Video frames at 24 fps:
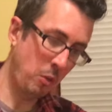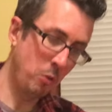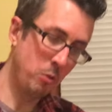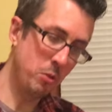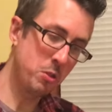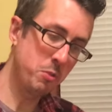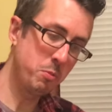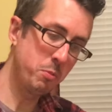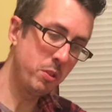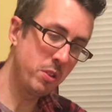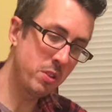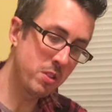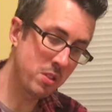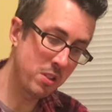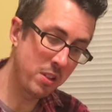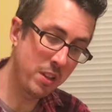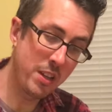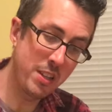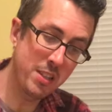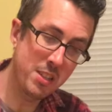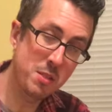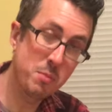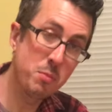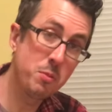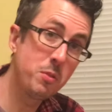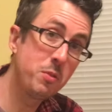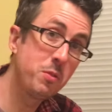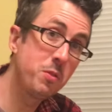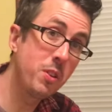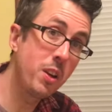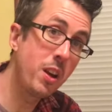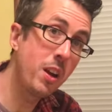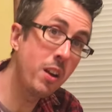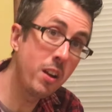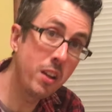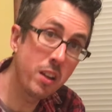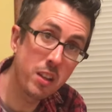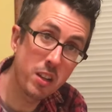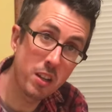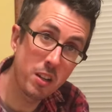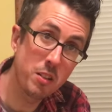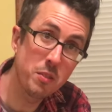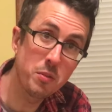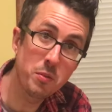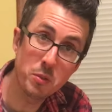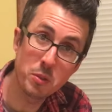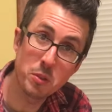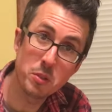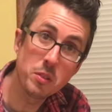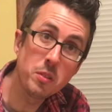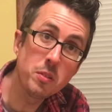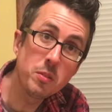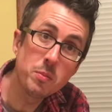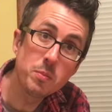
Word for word: which means she has to be very careful